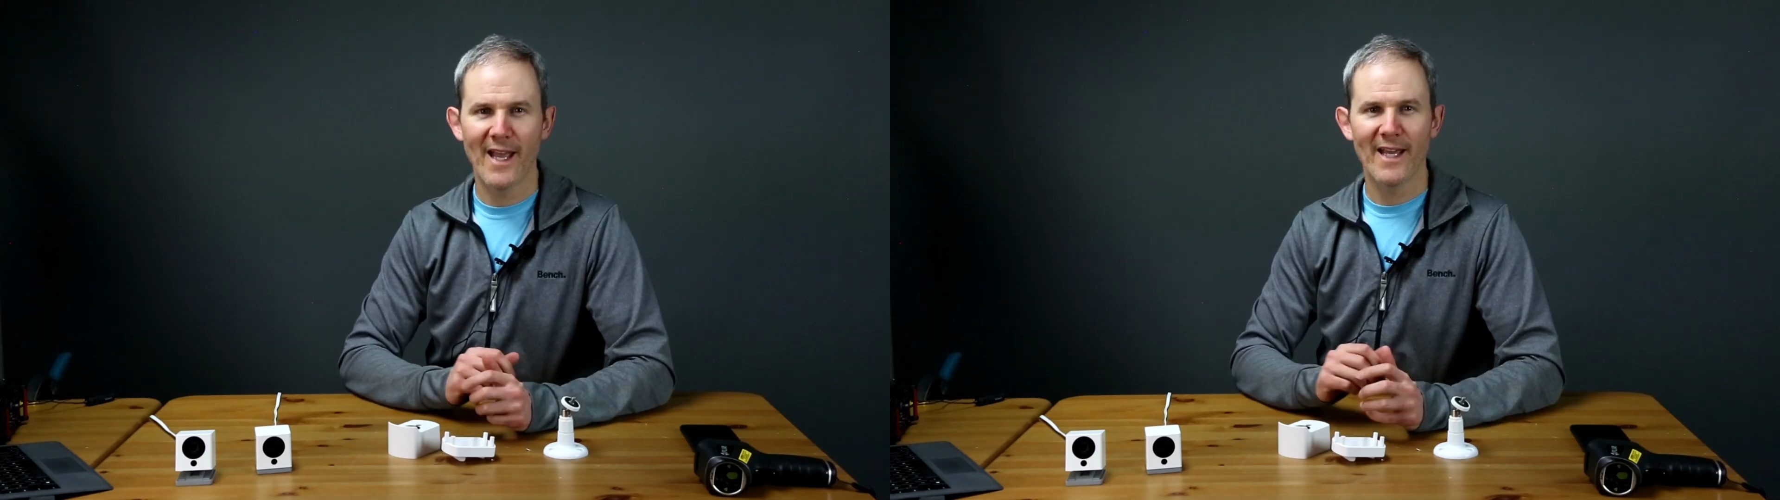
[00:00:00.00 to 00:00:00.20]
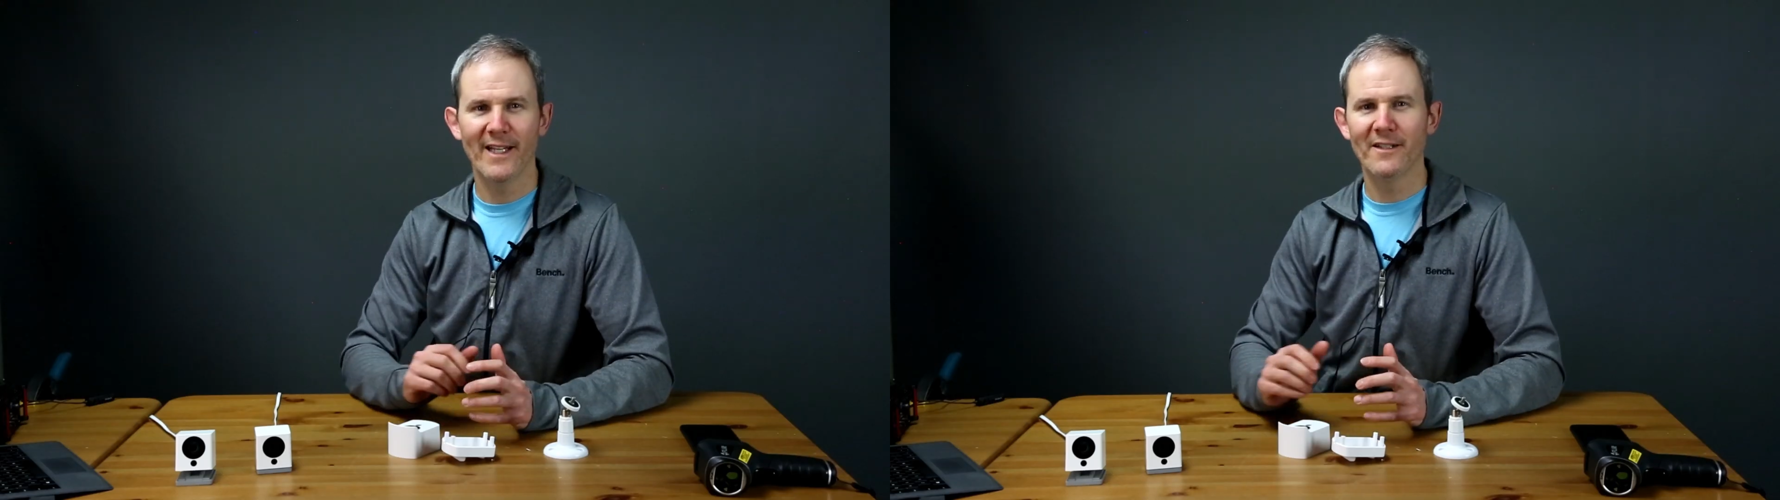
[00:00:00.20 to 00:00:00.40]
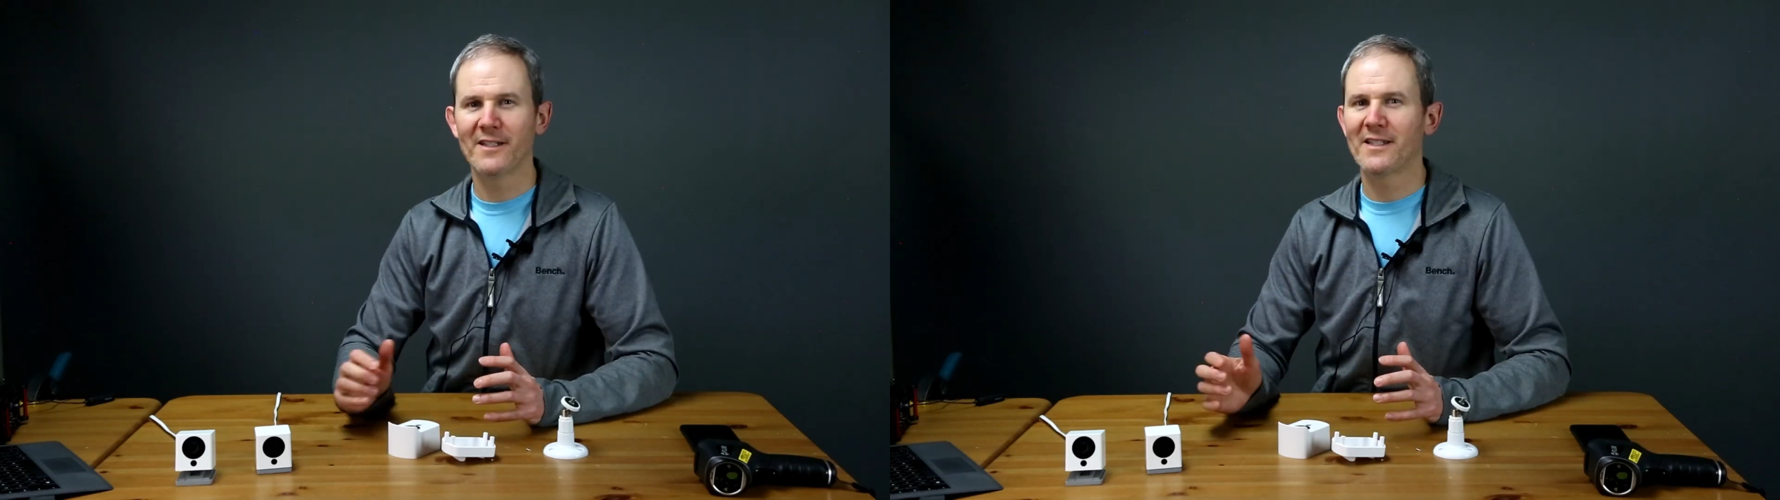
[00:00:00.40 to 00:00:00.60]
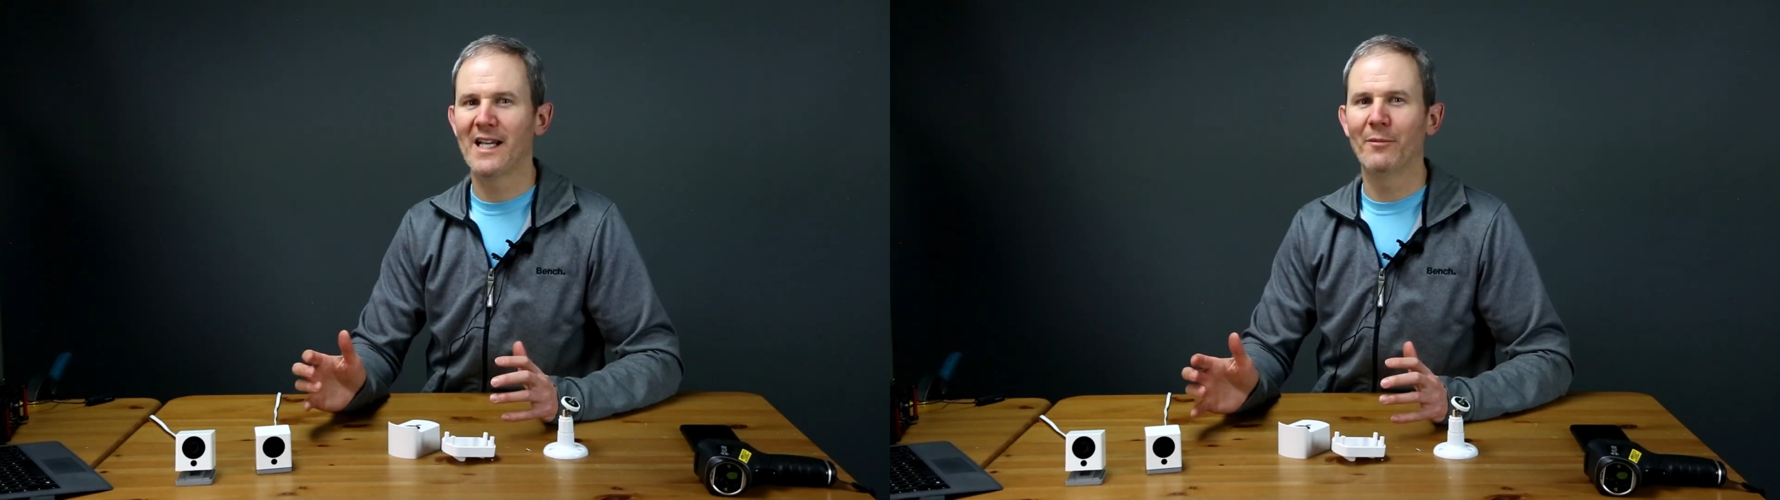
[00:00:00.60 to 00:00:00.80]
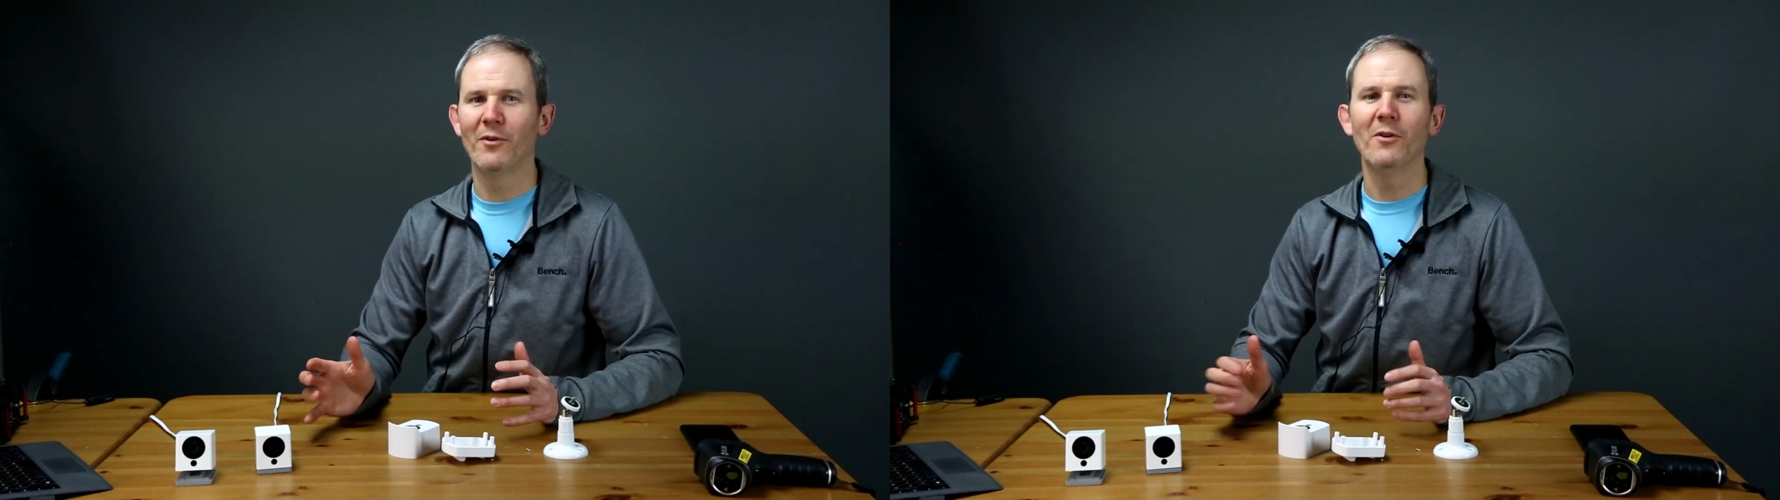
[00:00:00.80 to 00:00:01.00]
And here's a
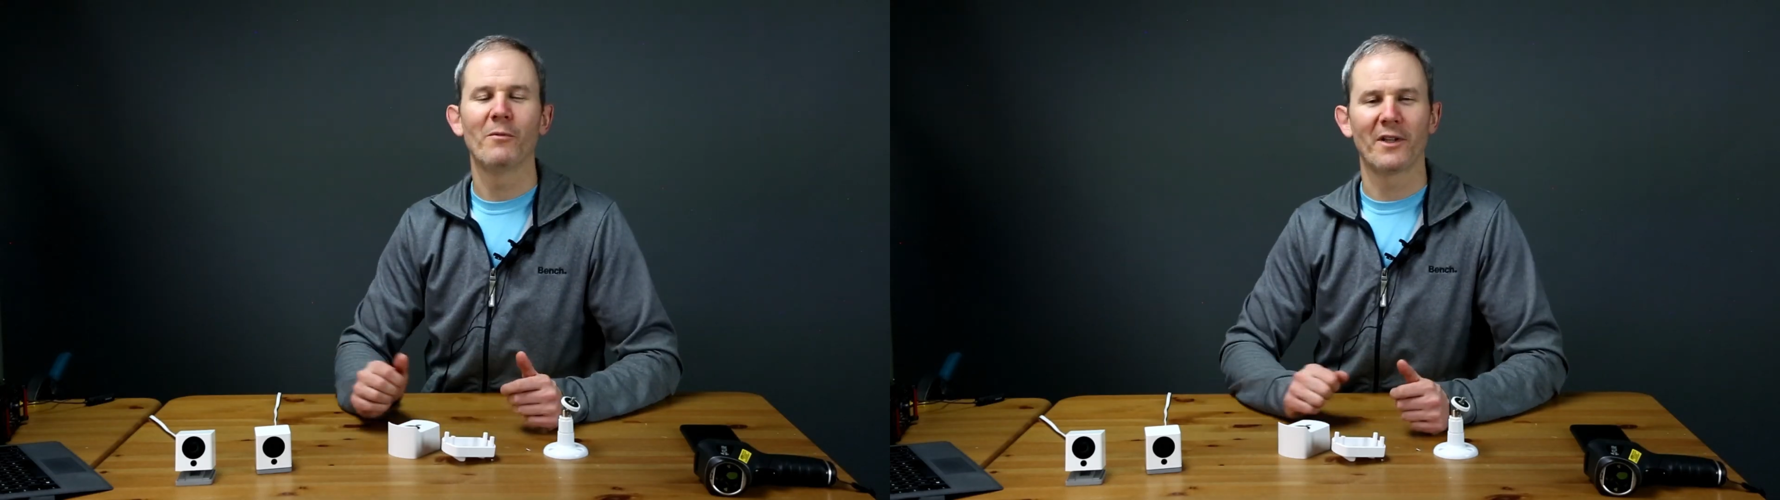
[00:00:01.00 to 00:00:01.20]
sample